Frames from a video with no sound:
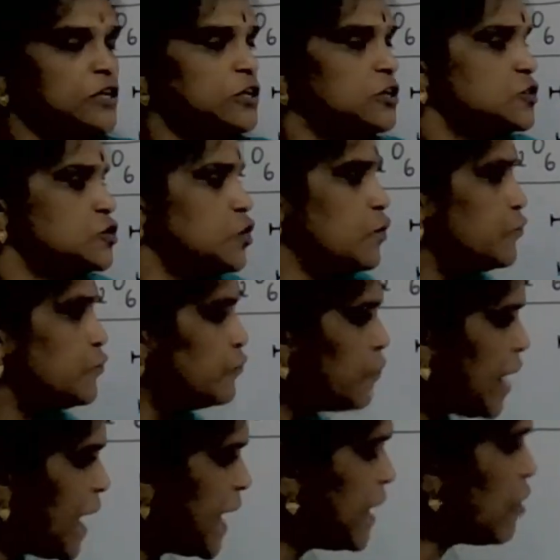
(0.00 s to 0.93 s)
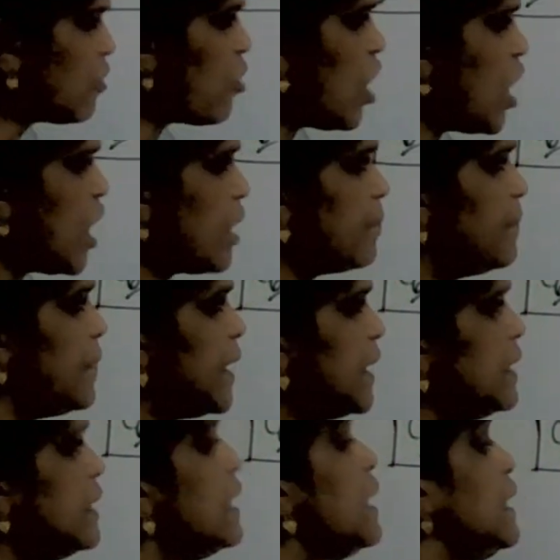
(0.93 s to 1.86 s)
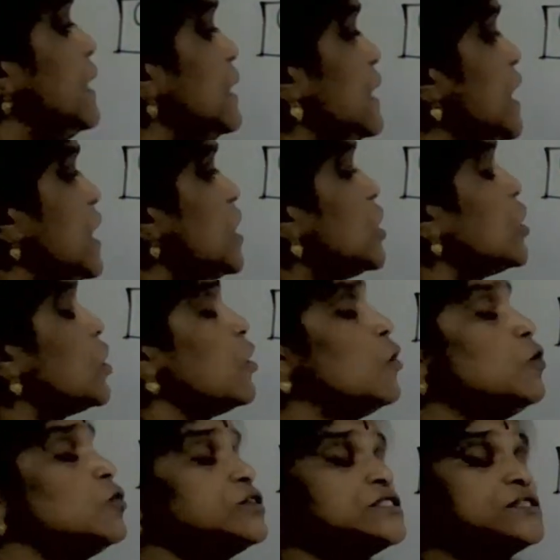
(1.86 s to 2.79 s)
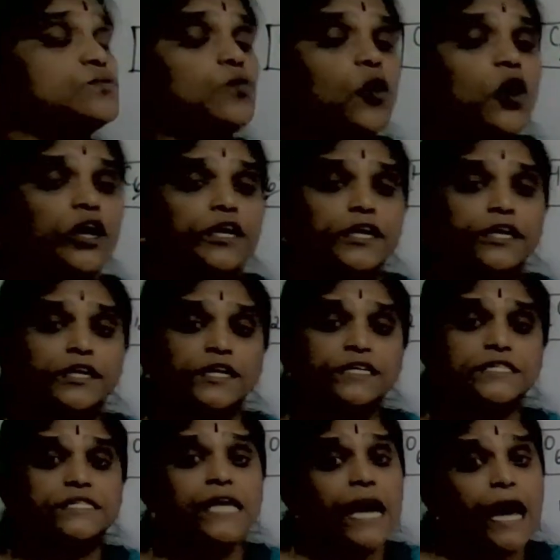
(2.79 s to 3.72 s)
So 5 carbon includes what it is,